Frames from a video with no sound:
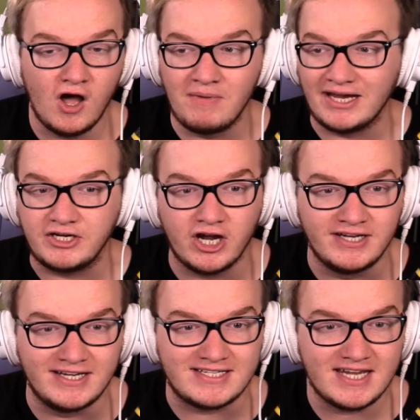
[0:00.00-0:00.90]
Oh my
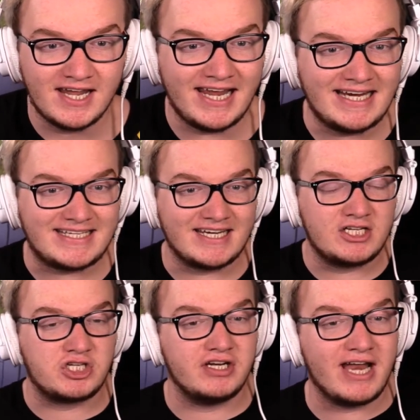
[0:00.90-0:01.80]
goodness. It's a
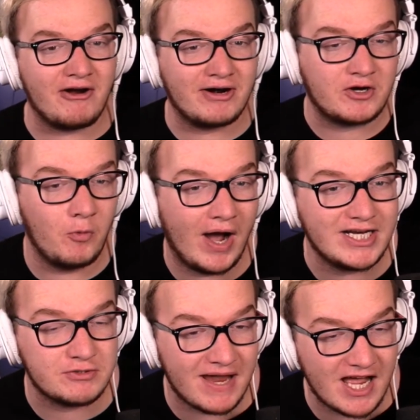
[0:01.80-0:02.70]
generic
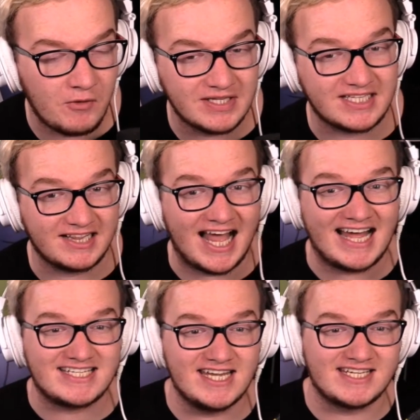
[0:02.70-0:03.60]
white male with
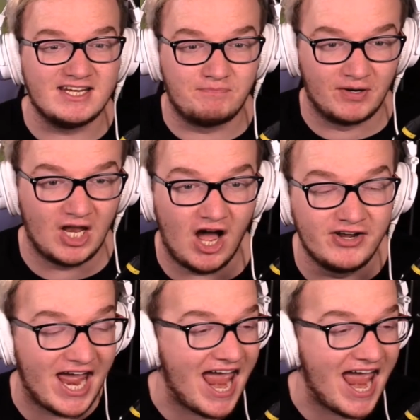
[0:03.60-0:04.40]
glasses and blonde